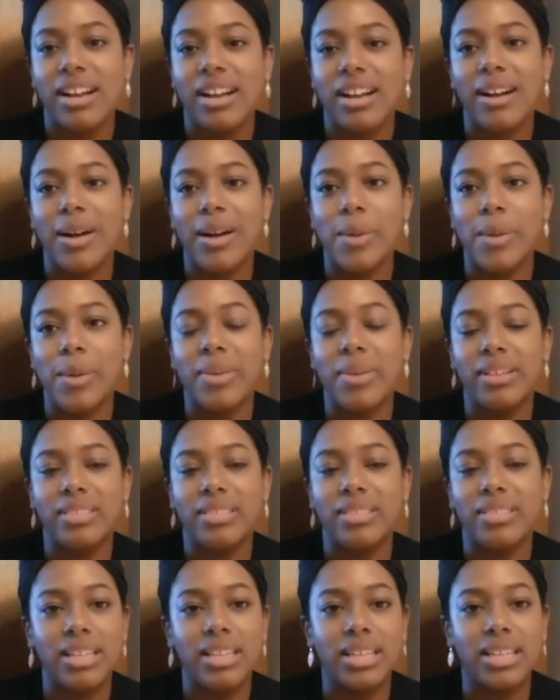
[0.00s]
And
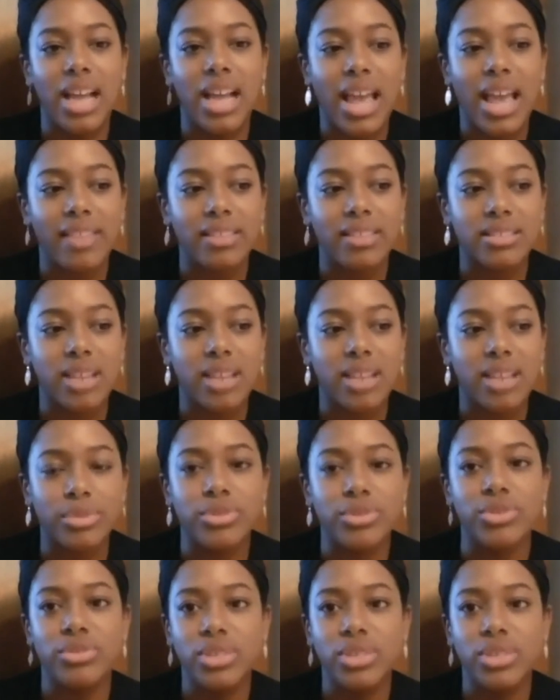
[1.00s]
then I had this
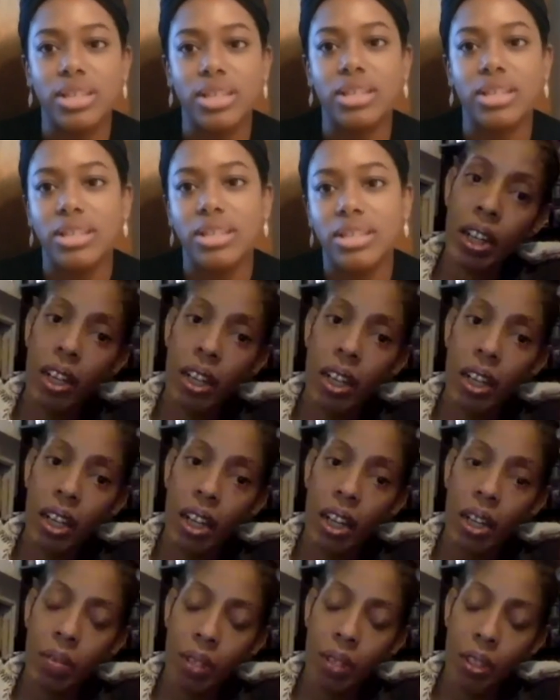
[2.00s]
opportunity.
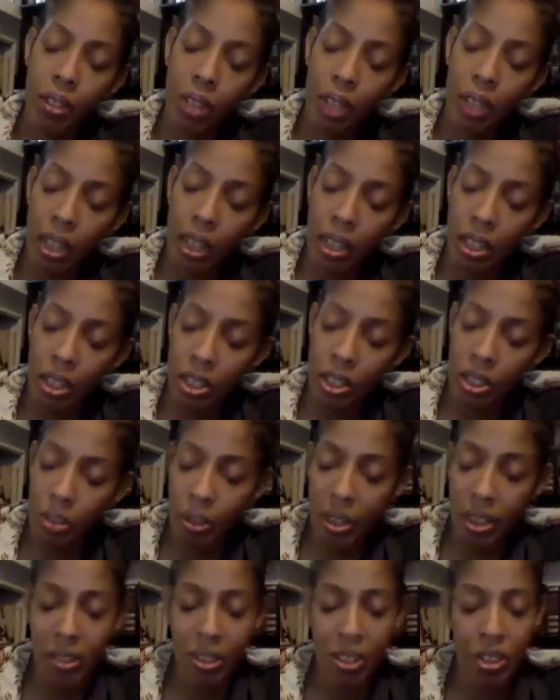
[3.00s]
I mean, it should
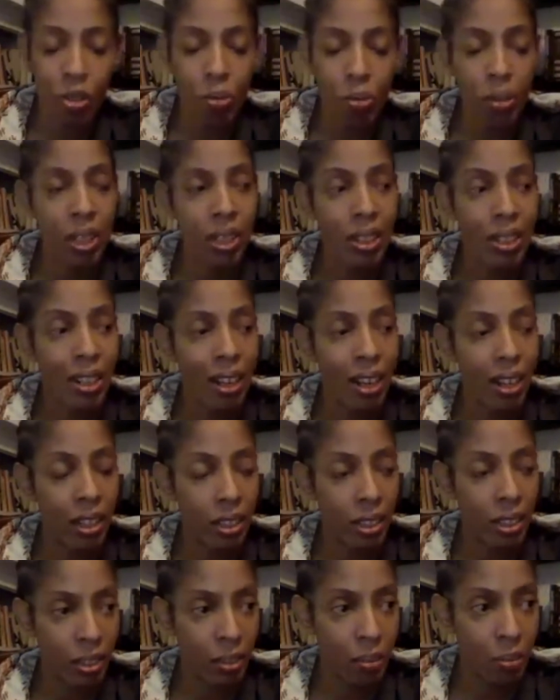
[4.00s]
be, Zoom is not a
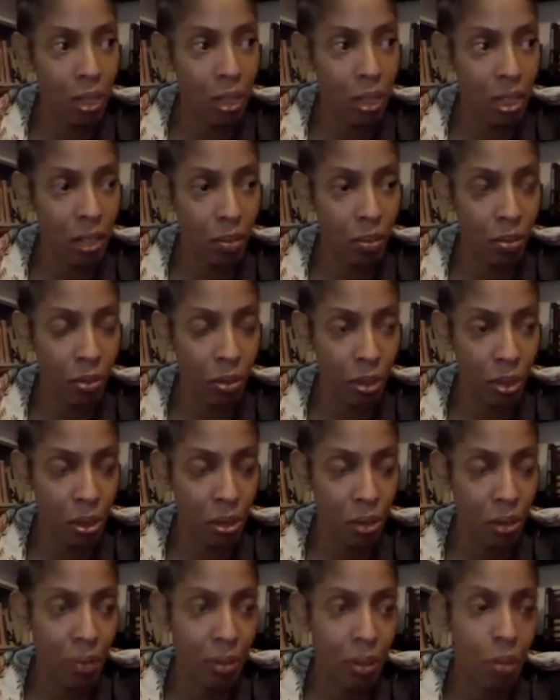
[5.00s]
good medium for
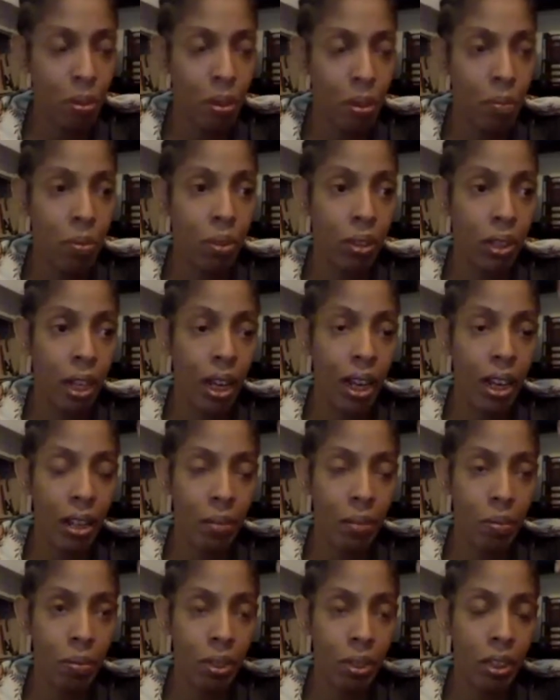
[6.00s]
interrupting people, and I'm